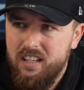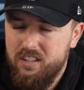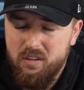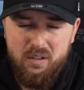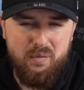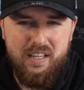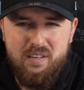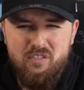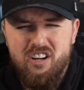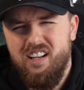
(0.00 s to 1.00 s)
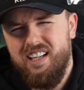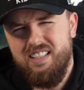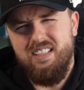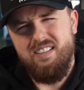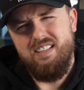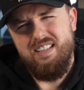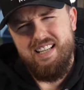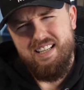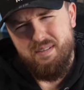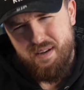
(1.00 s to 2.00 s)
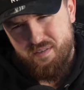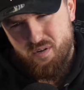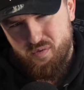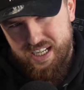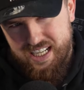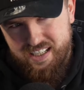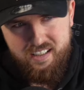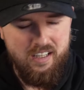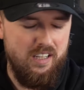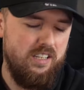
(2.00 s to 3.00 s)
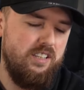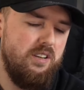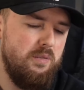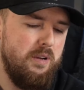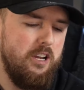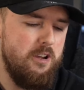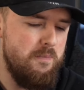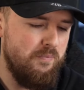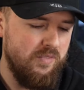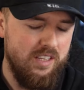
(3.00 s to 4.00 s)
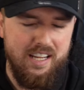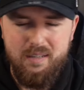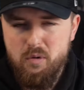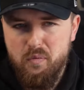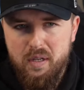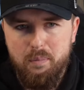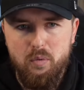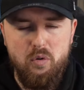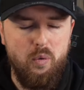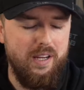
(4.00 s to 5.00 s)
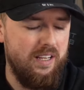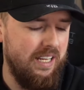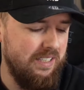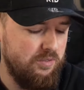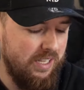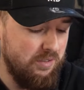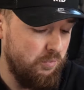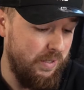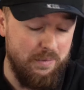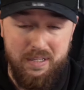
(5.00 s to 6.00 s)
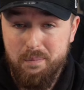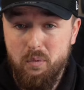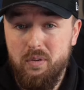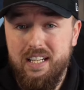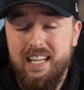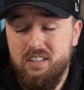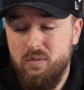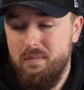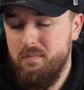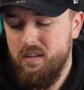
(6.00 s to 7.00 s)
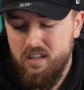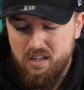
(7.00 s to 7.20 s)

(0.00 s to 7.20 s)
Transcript: You know, I was thinking, right, like, is this is this Casemiro really? You know, um, like he moving the ball quick as as when when the ball did get to him.